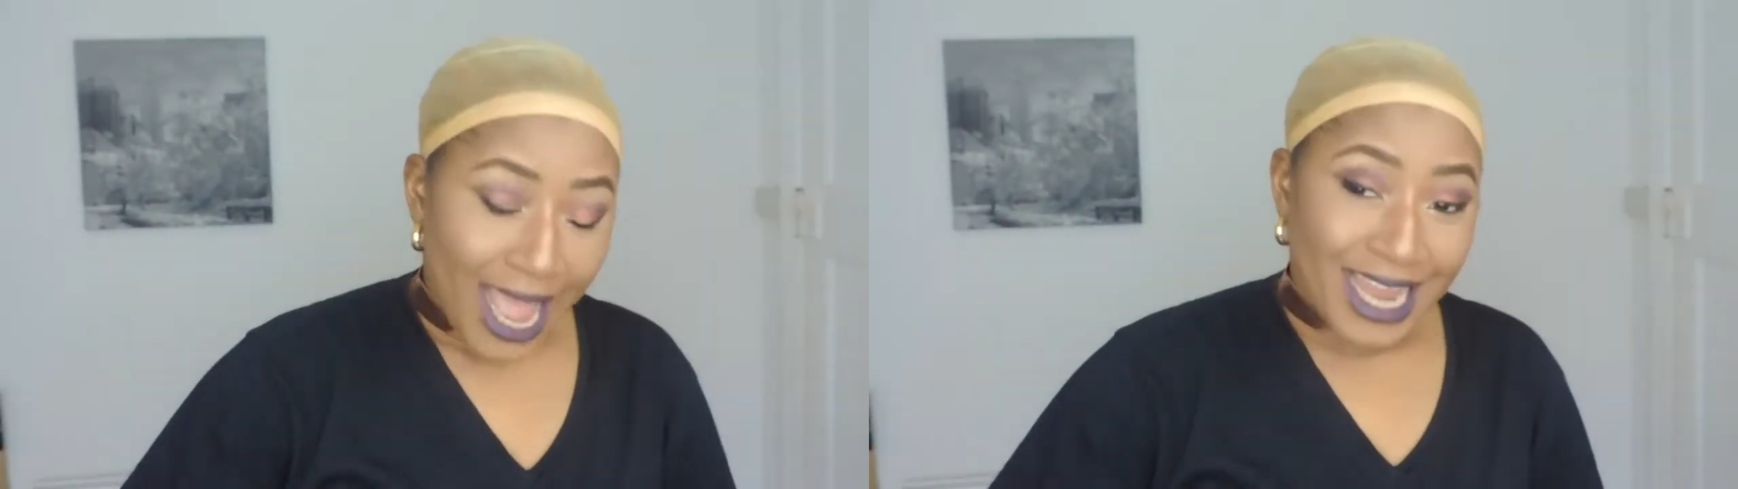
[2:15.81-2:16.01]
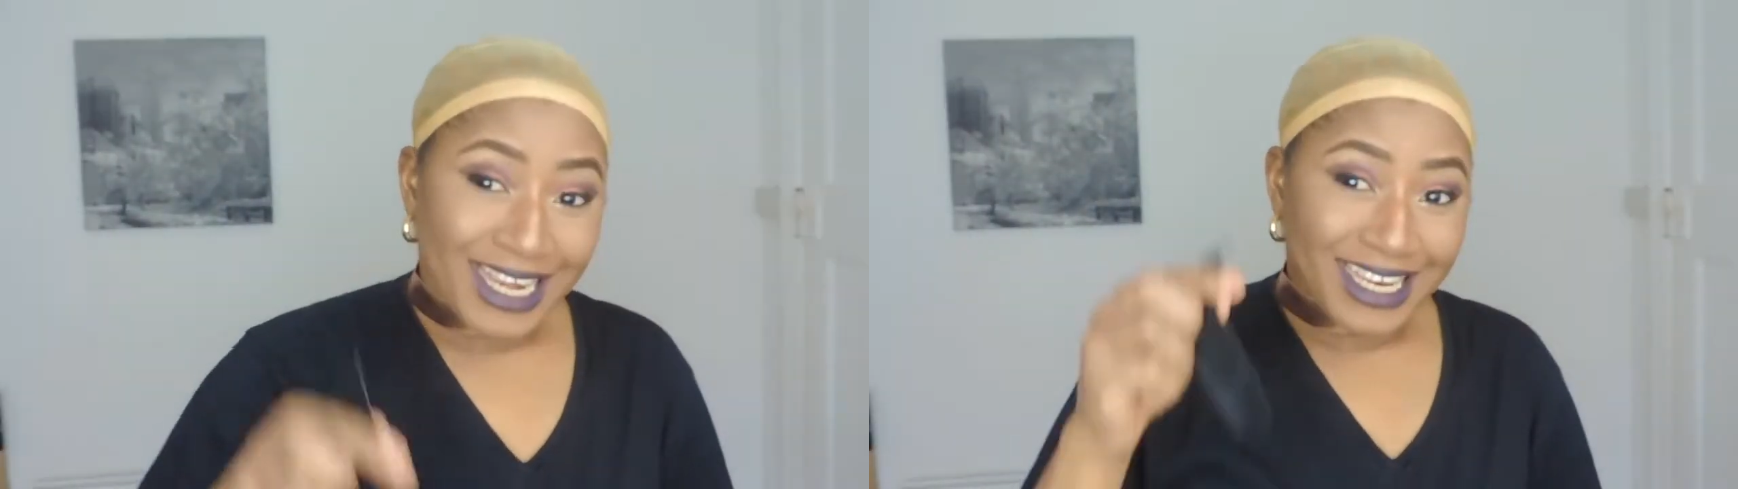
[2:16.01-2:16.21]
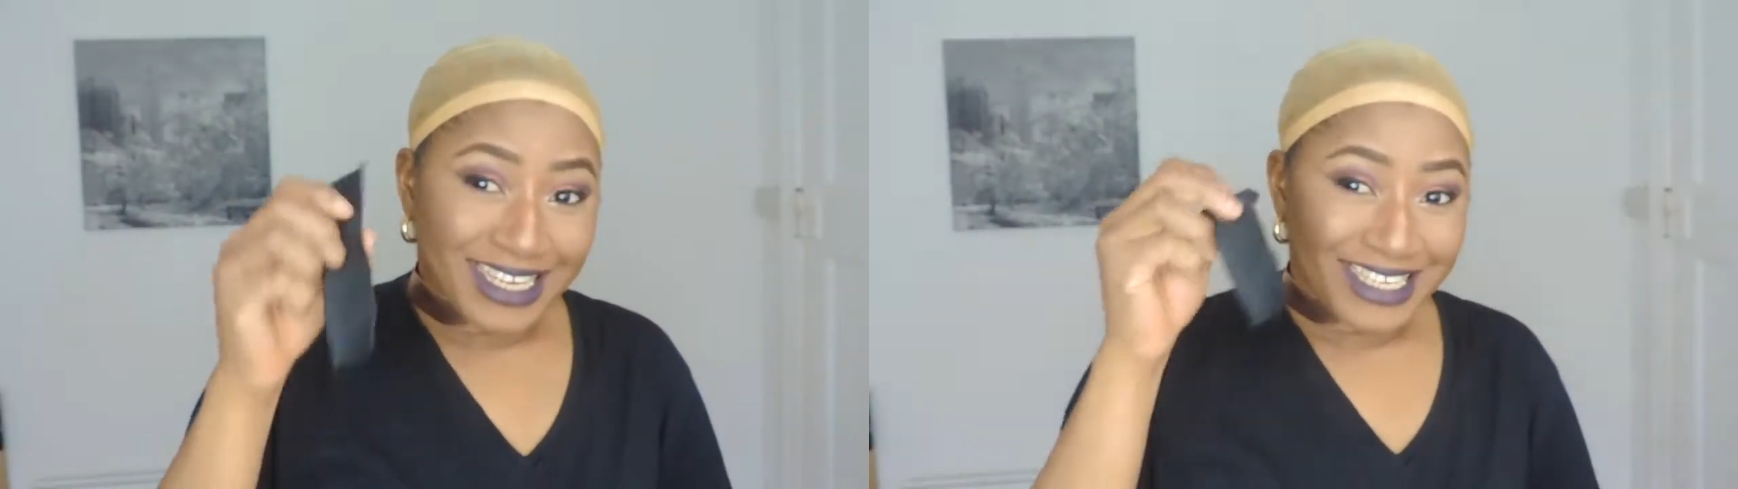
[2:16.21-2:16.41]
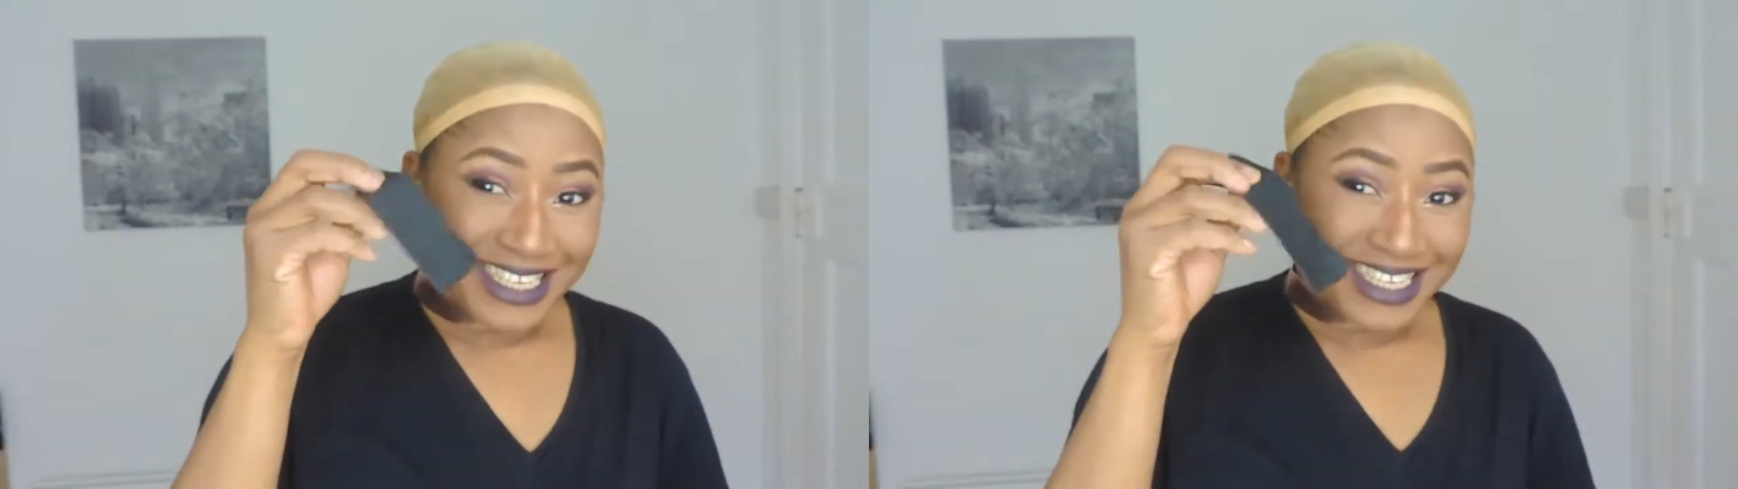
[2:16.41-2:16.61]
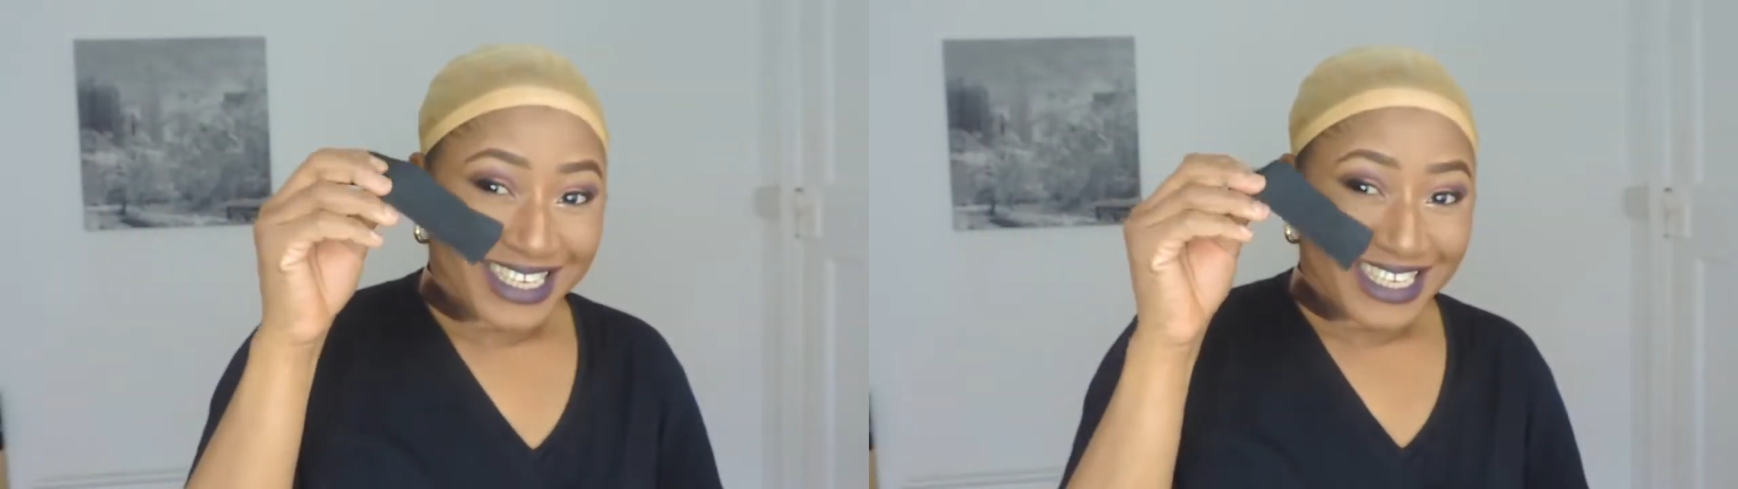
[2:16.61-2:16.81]
and
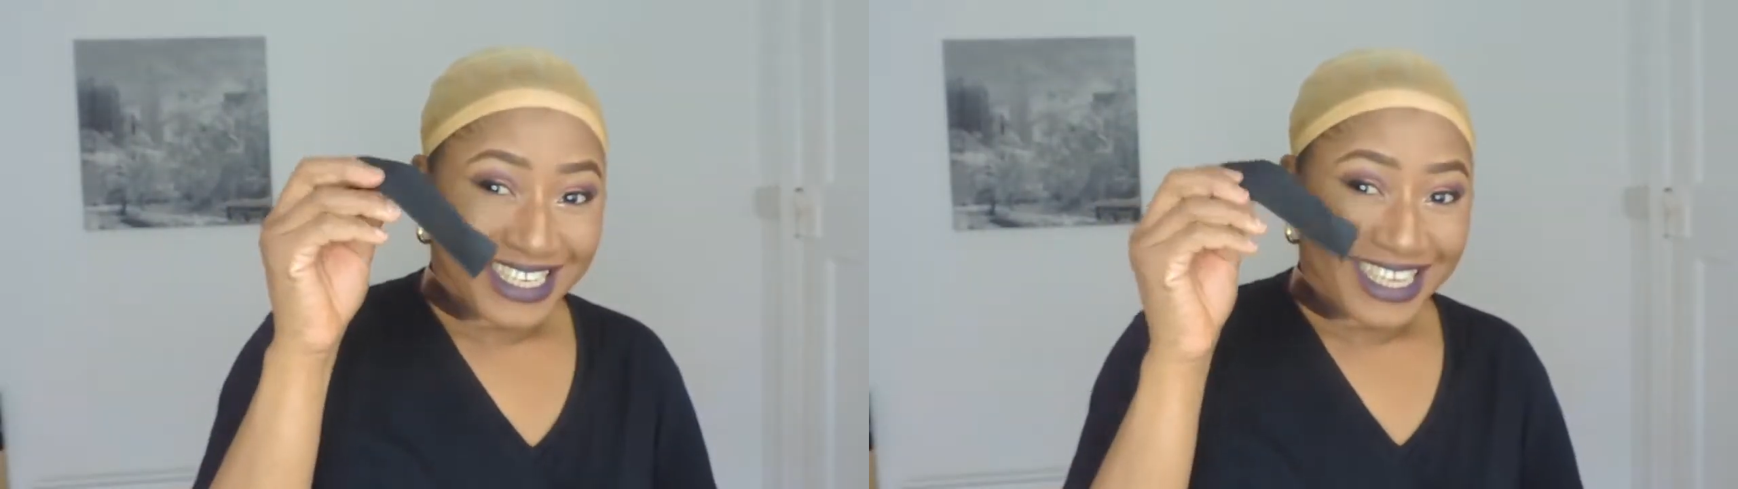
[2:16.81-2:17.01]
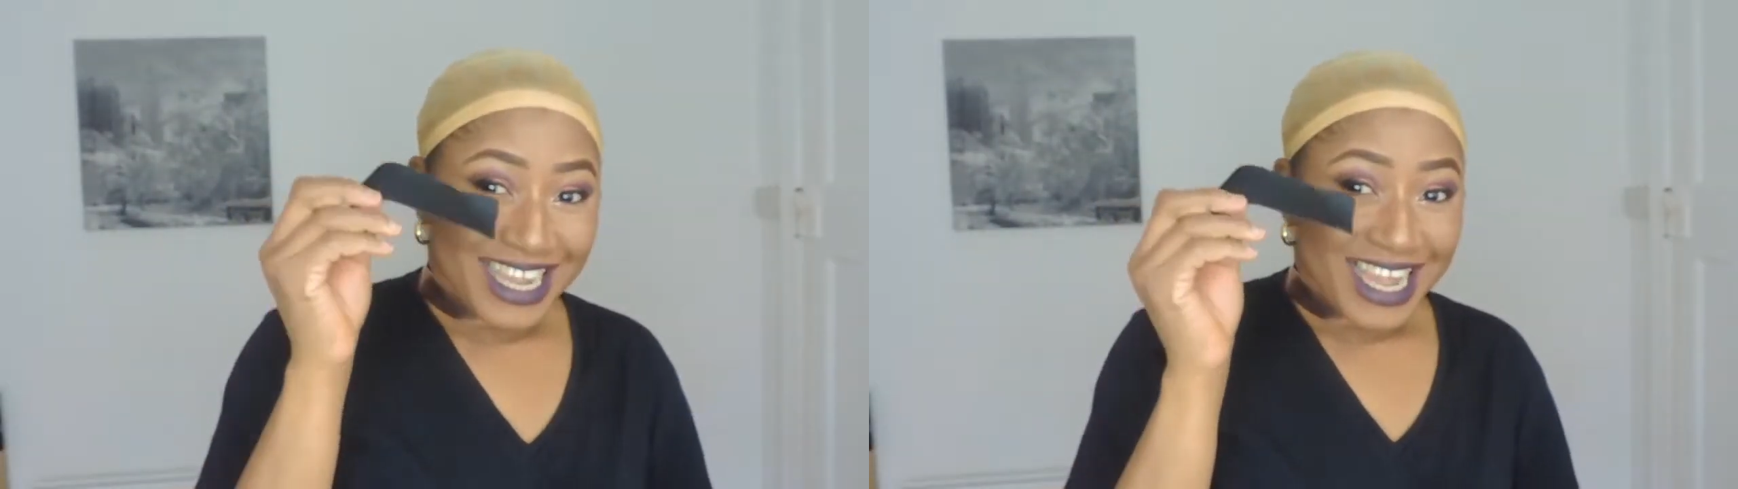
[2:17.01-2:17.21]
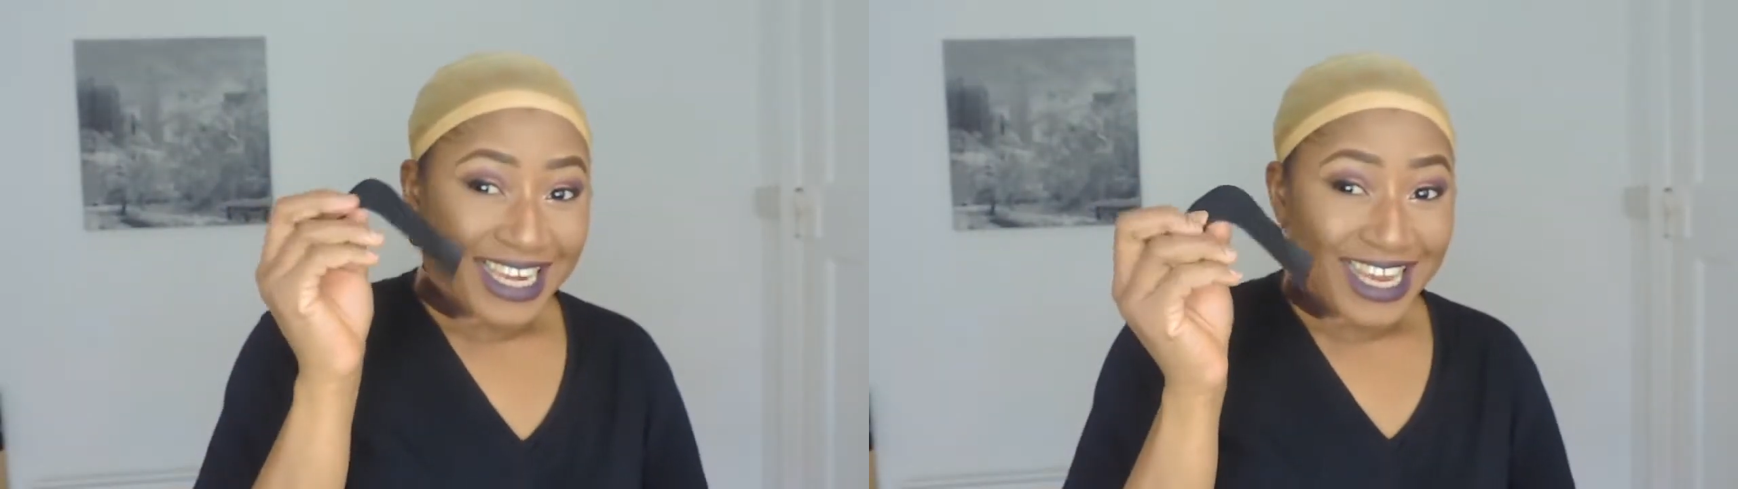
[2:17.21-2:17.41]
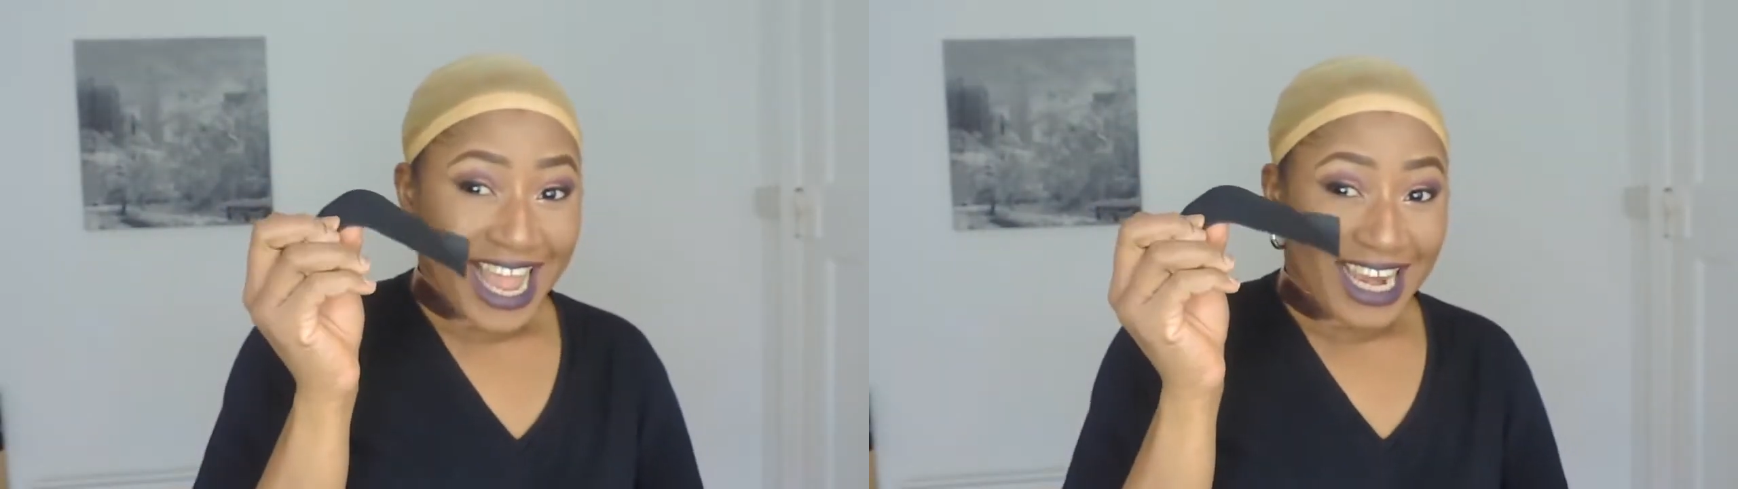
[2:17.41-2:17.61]
the